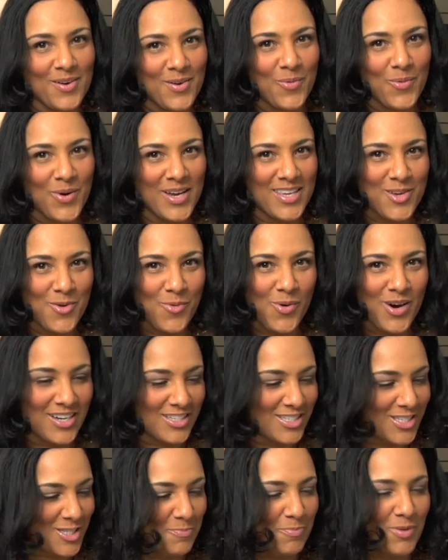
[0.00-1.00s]
when you want to
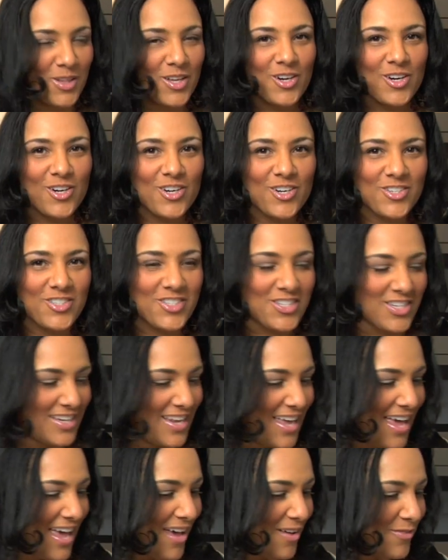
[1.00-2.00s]
splurge and
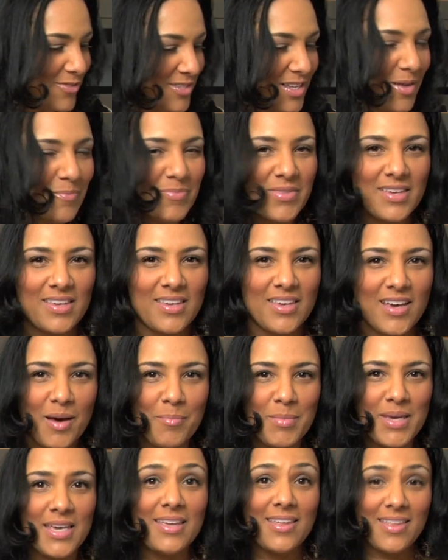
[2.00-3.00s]
have something
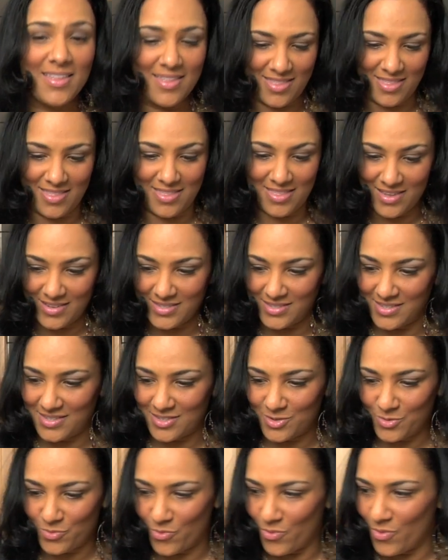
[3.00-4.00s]
yummy, this
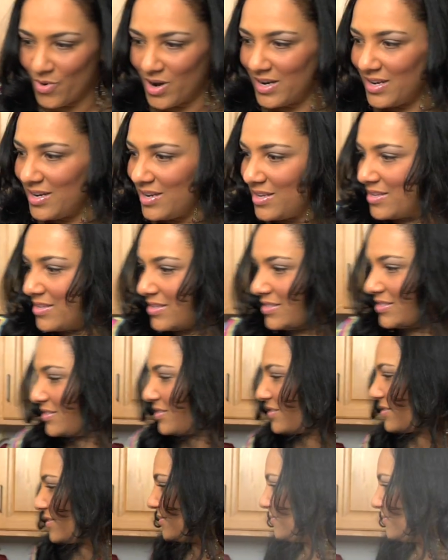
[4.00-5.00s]
is what it is.